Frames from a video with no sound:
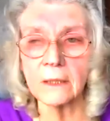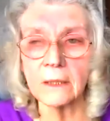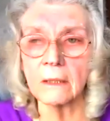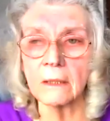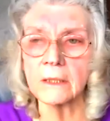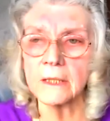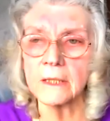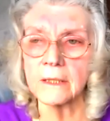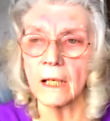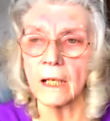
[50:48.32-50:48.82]

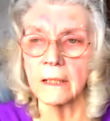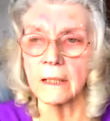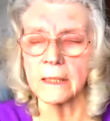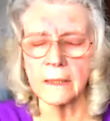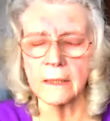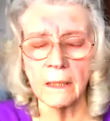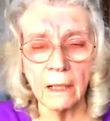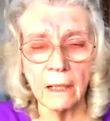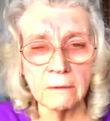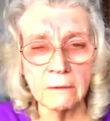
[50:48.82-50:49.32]
on site,
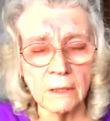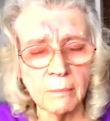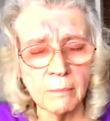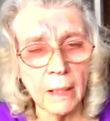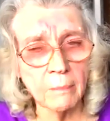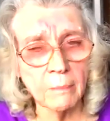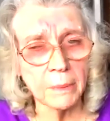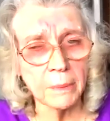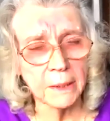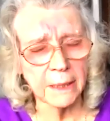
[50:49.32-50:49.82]
and I
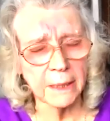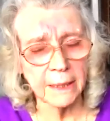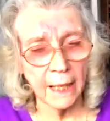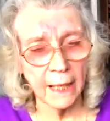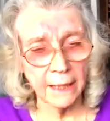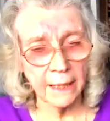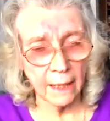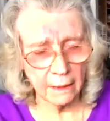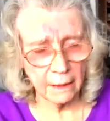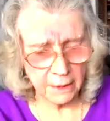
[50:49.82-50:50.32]
remember the
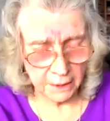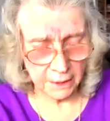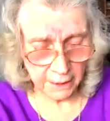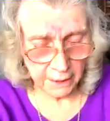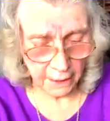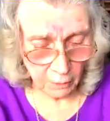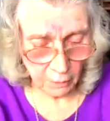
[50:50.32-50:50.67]
ARC